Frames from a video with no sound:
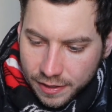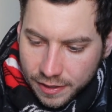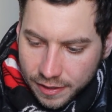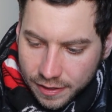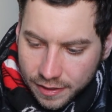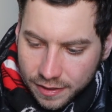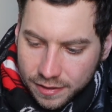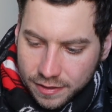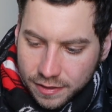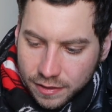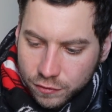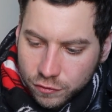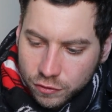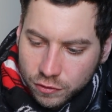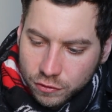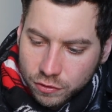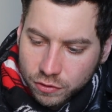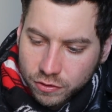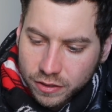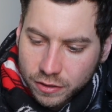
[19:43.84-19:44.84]
In
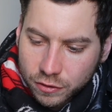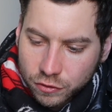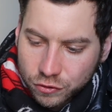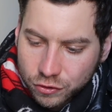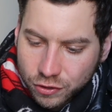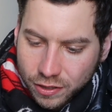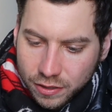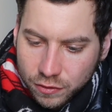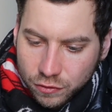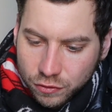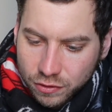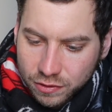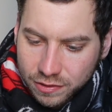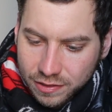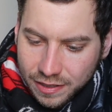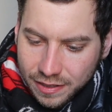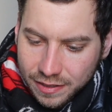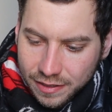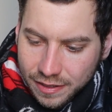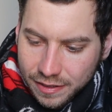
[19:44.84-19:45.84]
addition to these
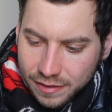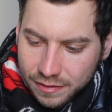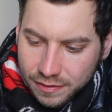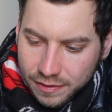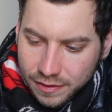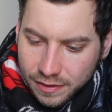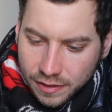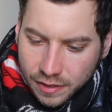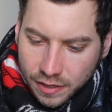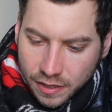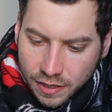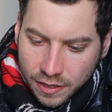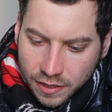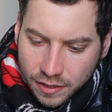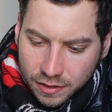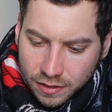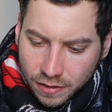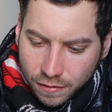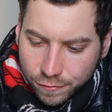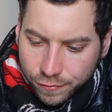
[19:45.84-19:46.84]
changes, indexing
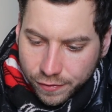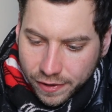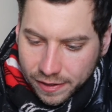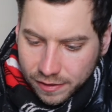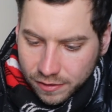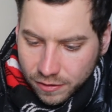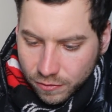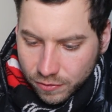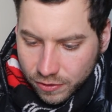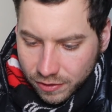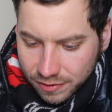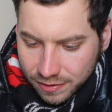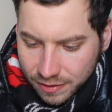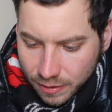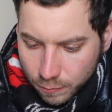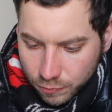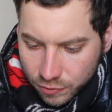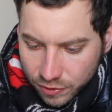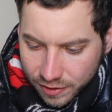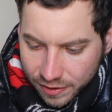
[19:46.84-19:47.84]
the effect of
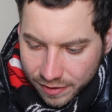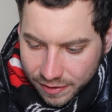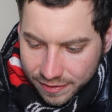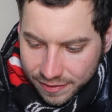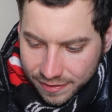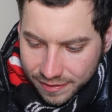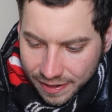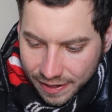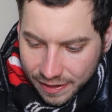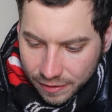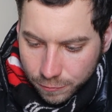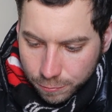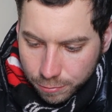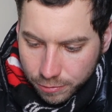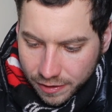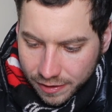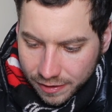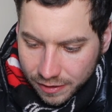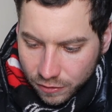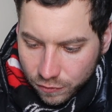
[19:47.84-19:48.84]
exemption and tax
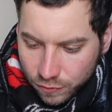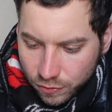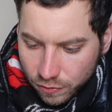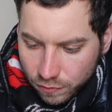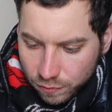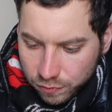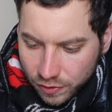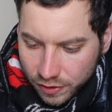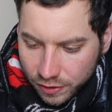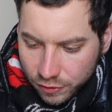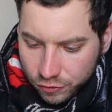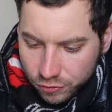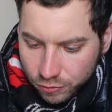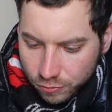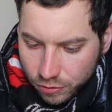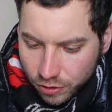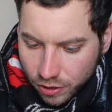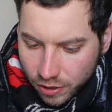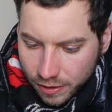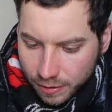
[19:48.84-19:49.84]
brackets for
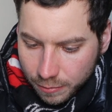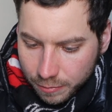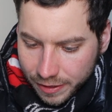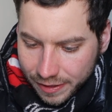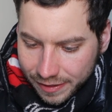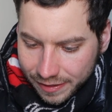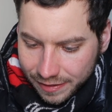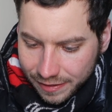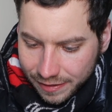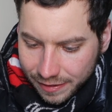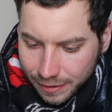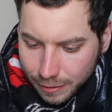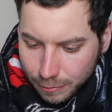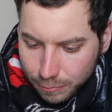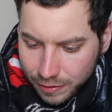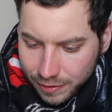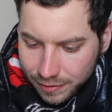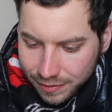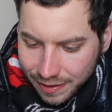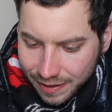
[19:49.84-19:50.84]
inflation would automatically
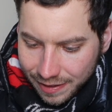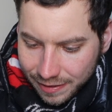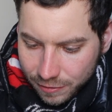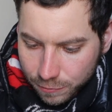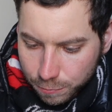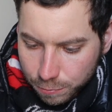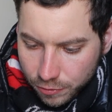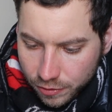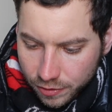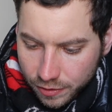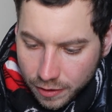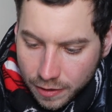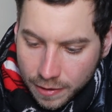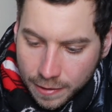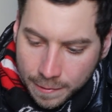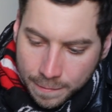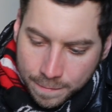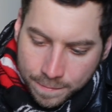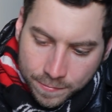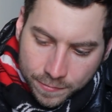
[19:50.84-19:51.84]
keep the tax burden
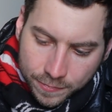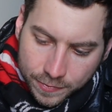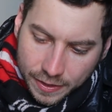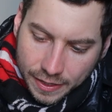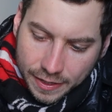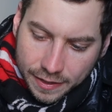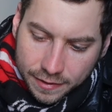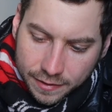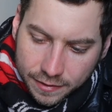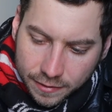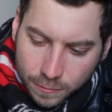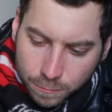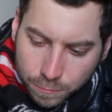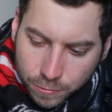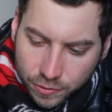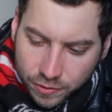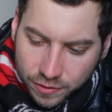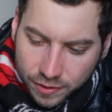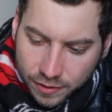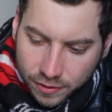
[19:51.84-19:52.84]
at any
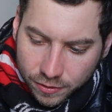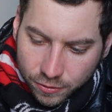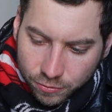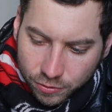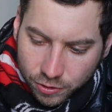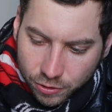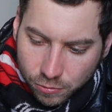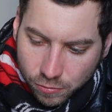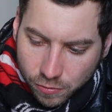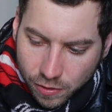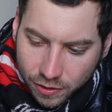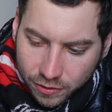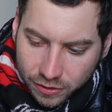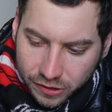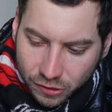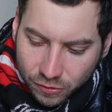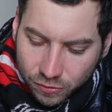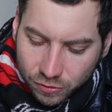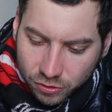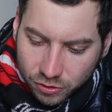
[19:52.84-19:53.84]
particular real
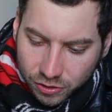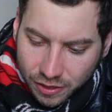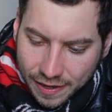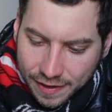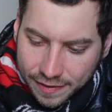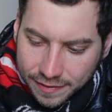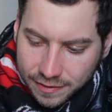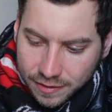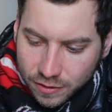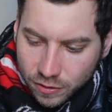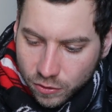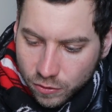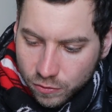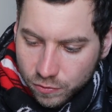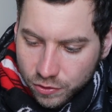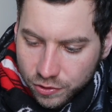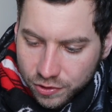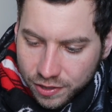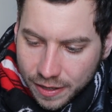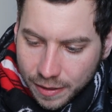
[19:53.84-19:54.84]
wealth level constant
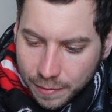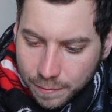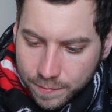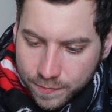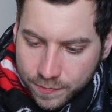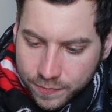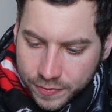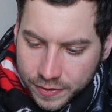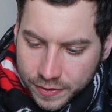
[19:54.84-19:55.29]
over time.